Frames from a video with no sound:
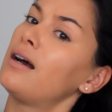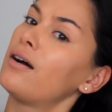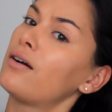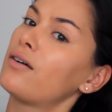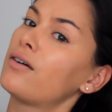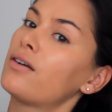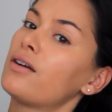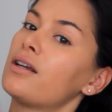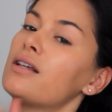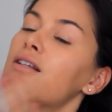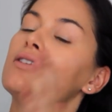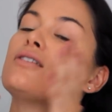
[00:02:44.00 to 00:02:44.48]
How
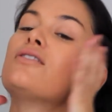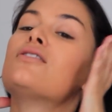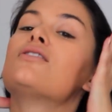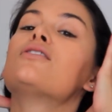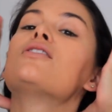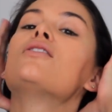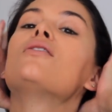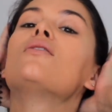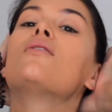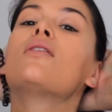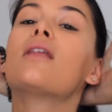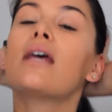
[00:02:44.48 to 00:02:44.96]
can I
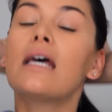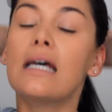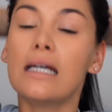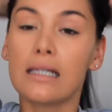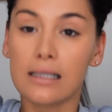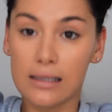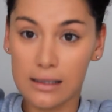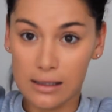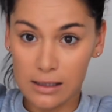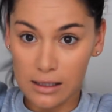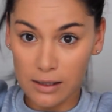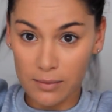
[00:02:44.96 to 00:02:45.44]
do
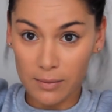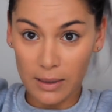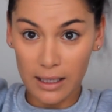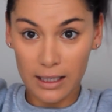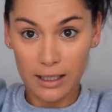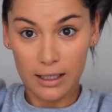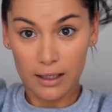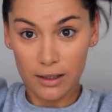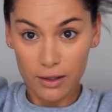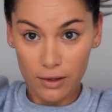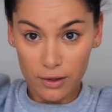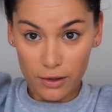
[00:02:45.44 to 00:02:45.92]
this to
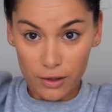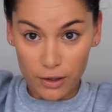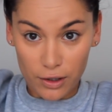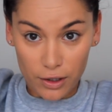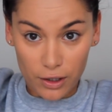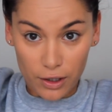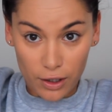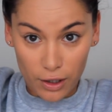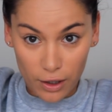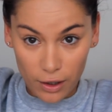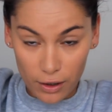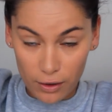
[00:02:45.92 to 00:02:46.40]
make it look
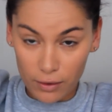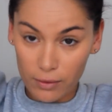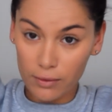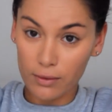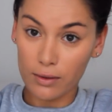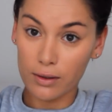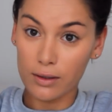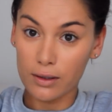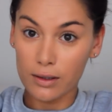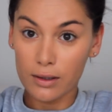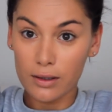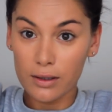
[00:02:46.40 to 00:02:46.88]
cute?
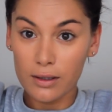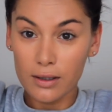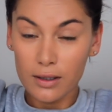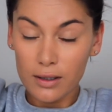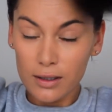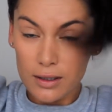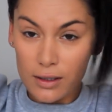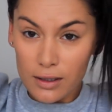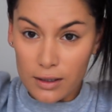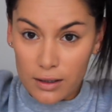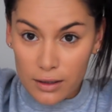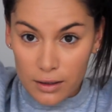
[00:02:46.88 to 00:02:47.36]

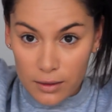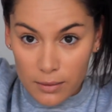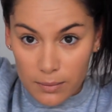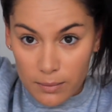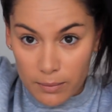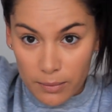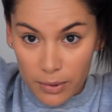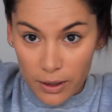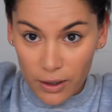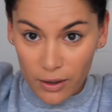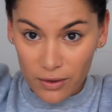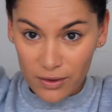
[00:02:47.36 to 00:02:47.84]

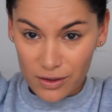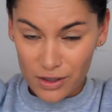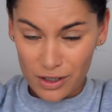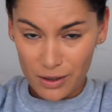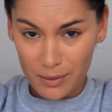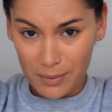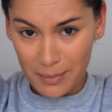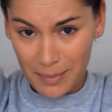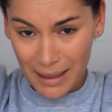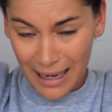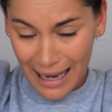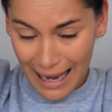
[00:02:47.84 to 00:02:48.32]
Put it on
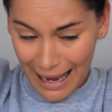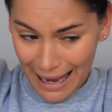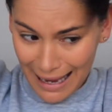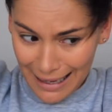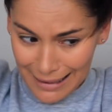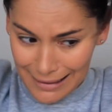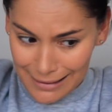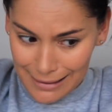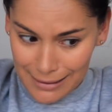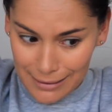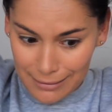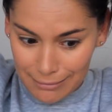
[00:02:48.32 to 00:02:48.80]
top of my
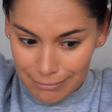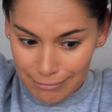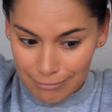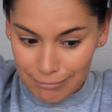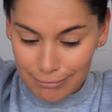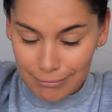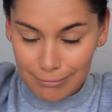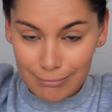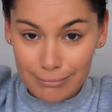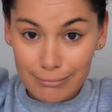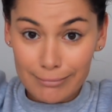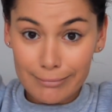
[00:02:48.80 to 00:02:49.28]
head?
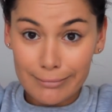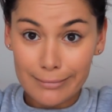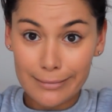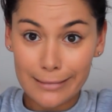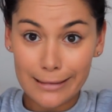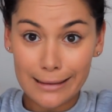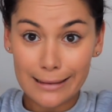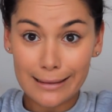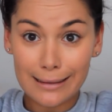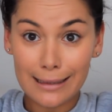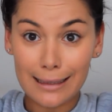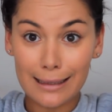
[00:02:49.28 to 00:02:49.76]

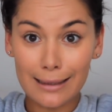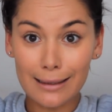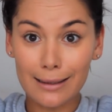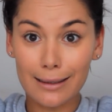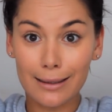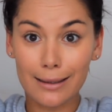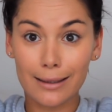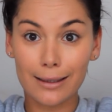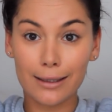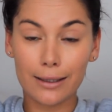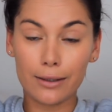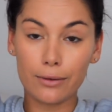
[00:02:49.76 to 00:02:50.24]
Does that
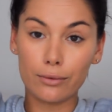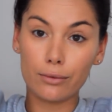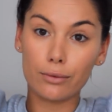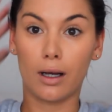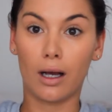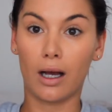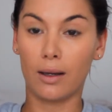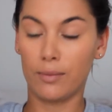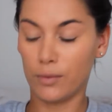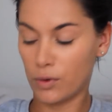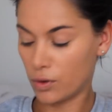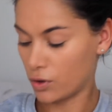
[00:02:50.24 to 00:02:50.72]
look cute?
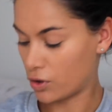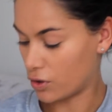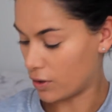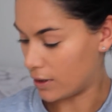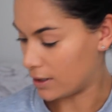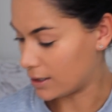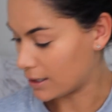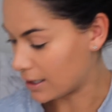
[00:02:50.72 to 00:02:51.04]
I'm not sure